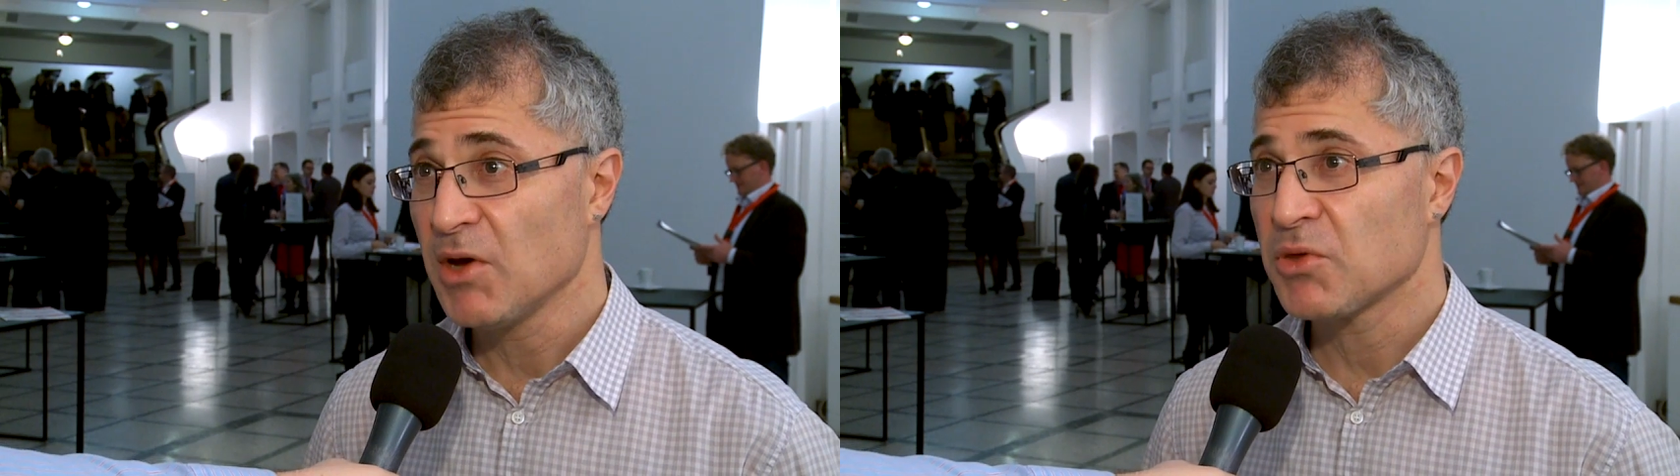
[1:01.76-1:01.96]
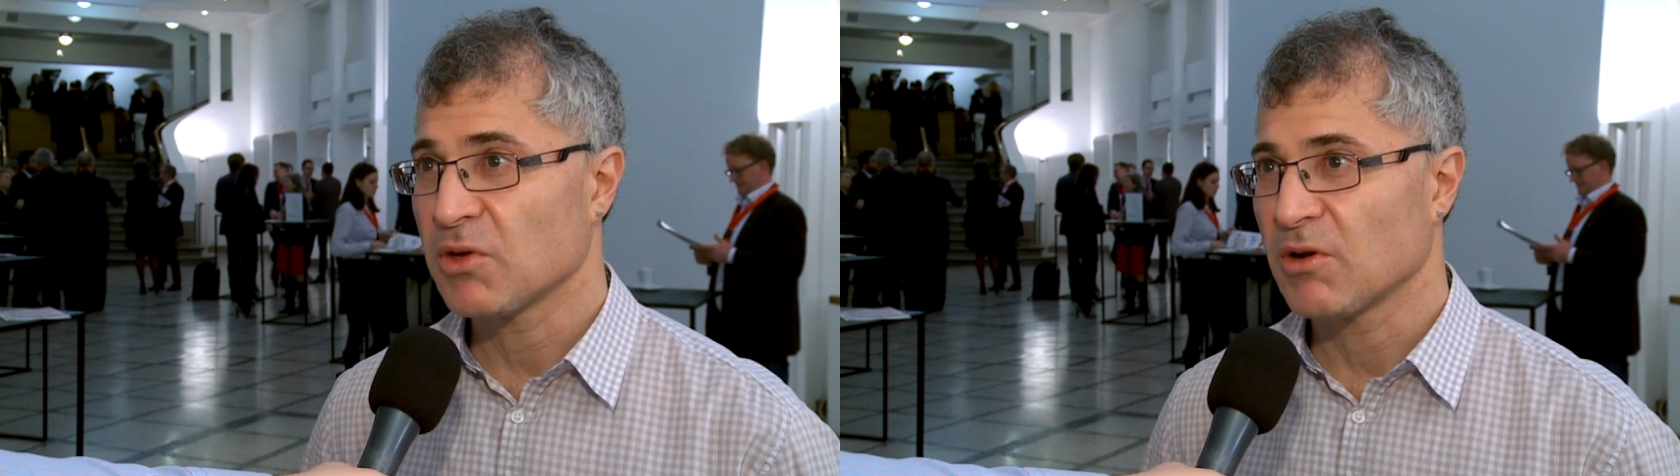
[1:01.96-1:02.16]

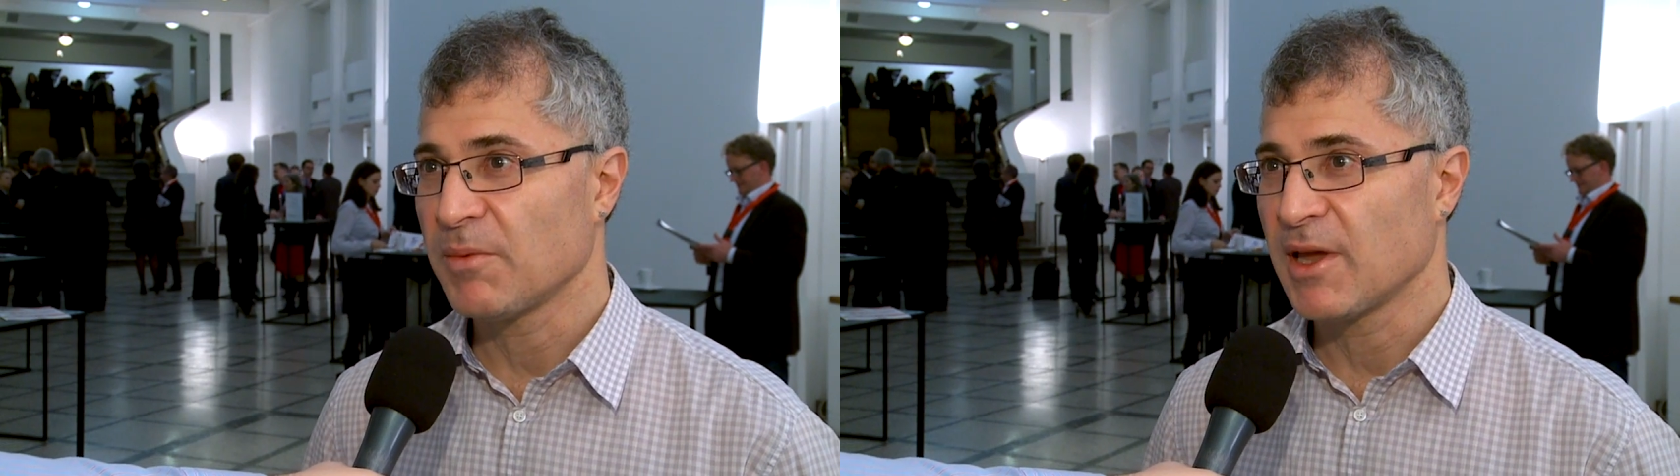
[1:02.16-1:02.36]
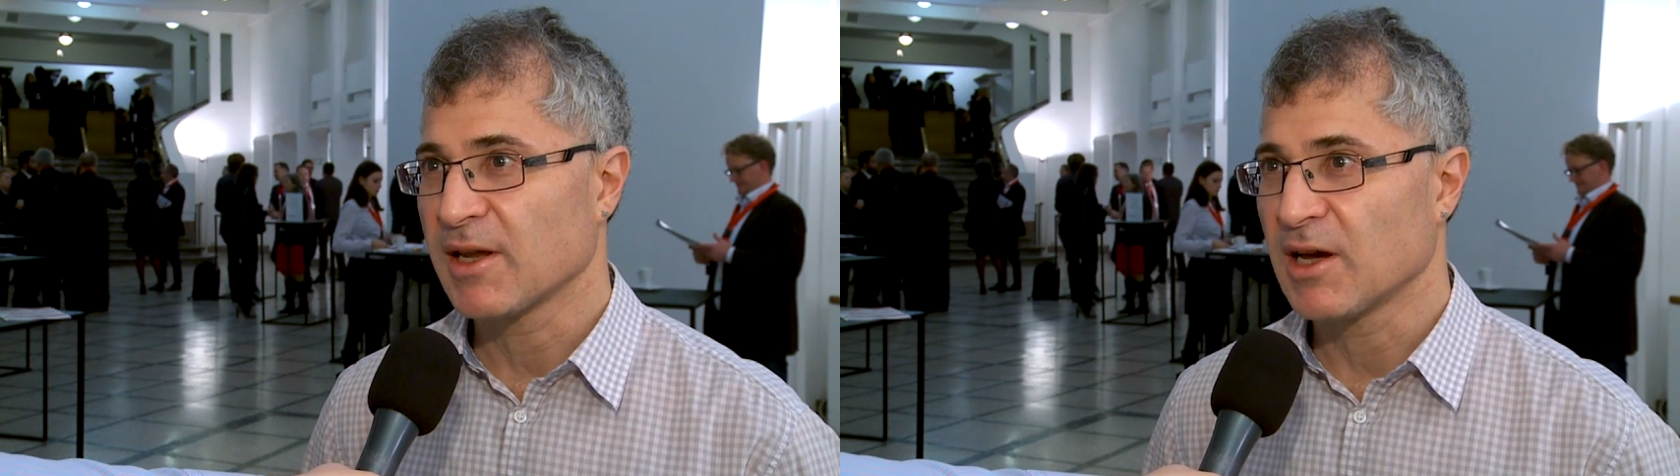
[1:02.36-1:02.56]
most
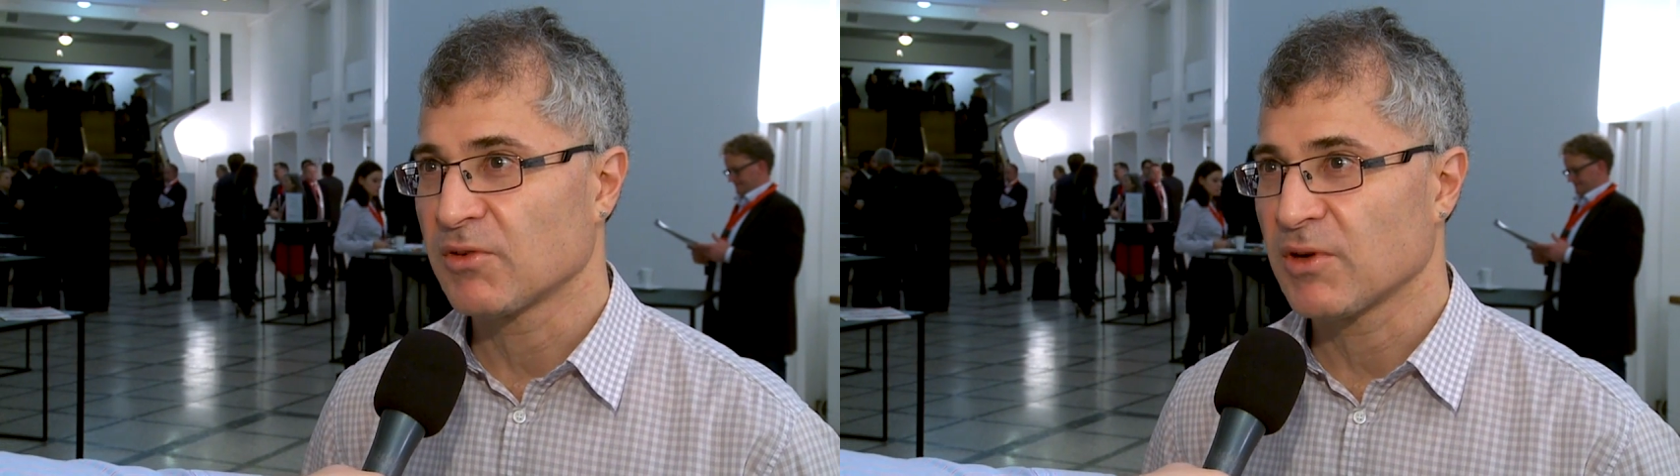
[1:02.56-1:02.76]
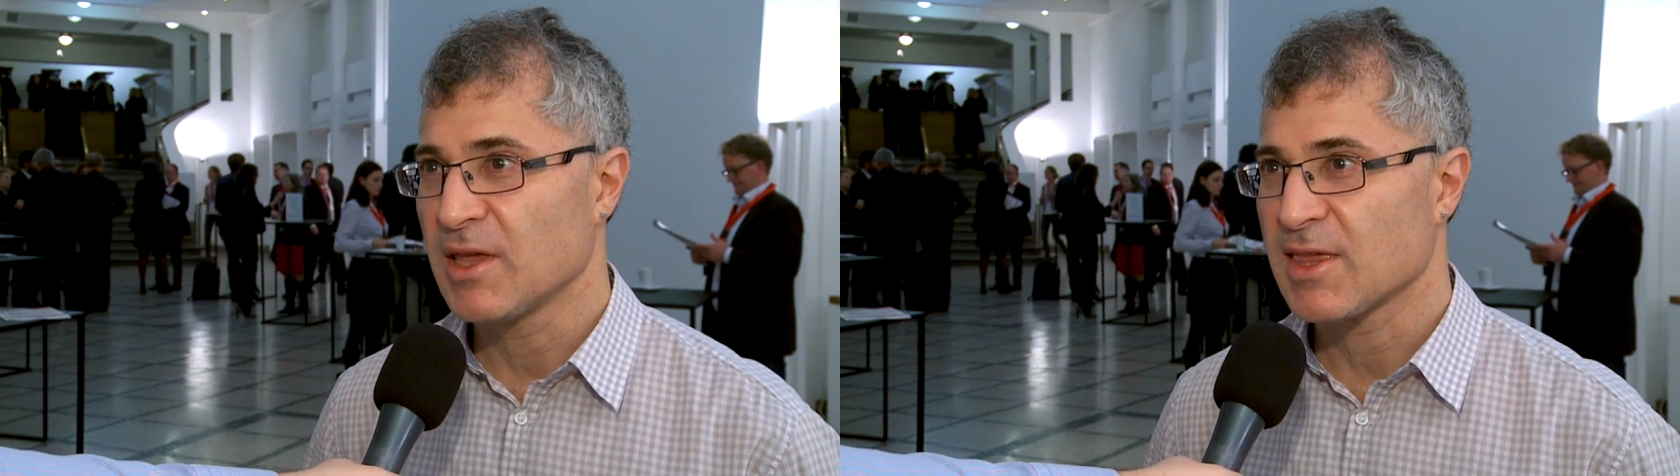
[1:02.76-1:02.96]
European
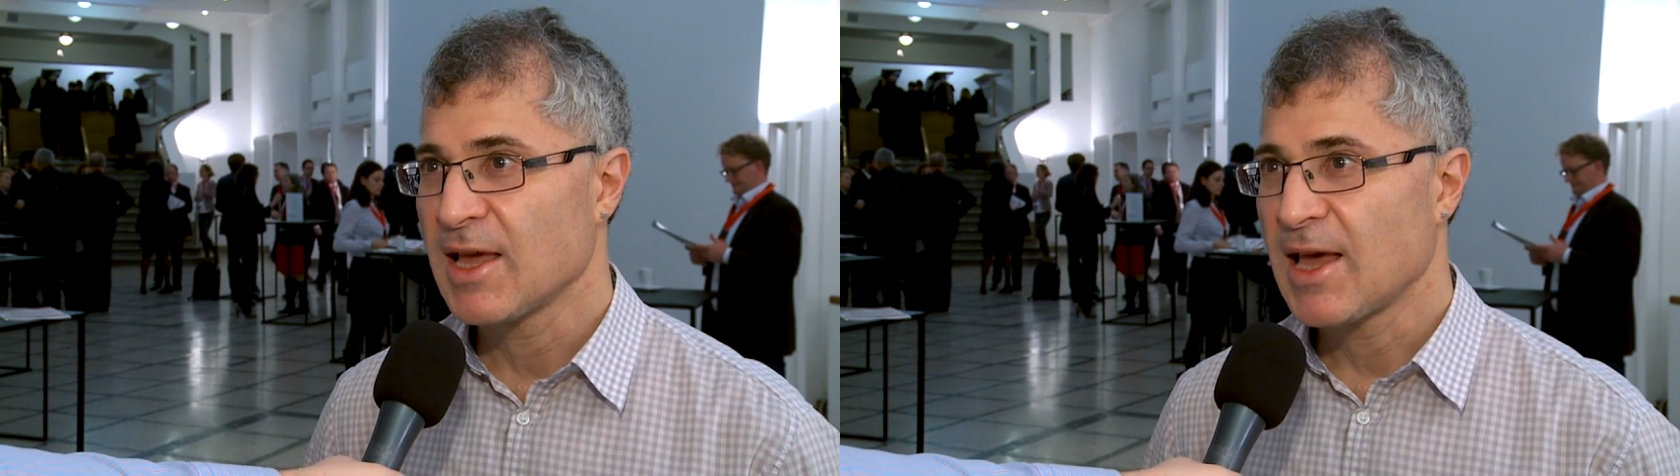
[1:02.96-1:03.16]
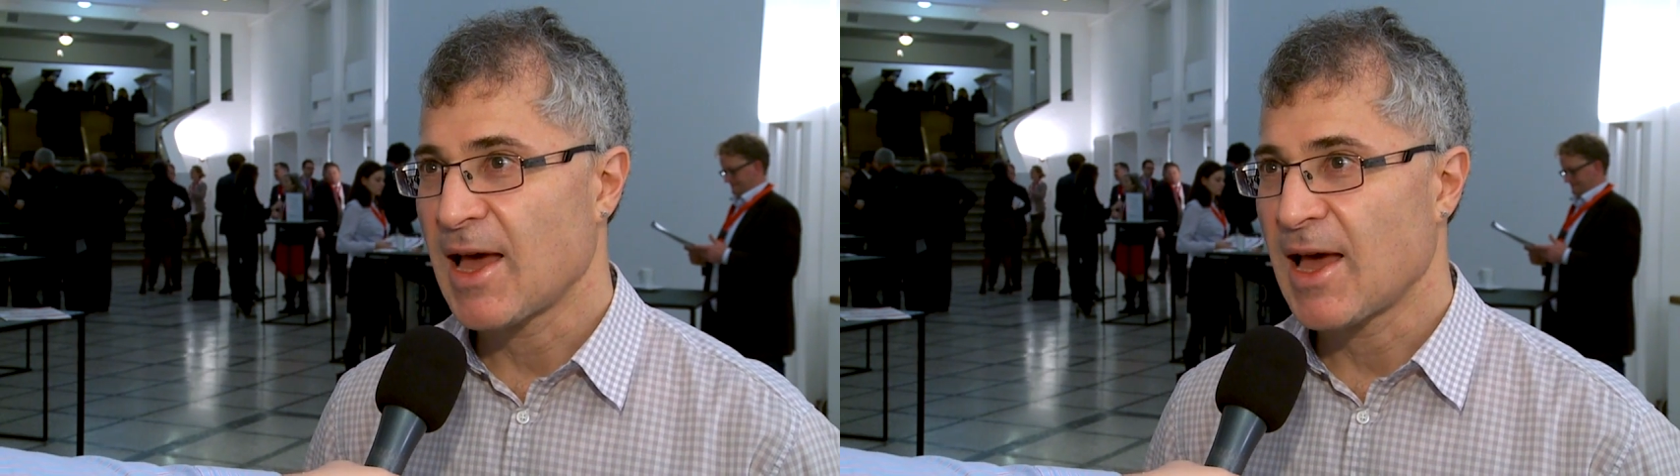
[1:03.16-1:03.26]
countries,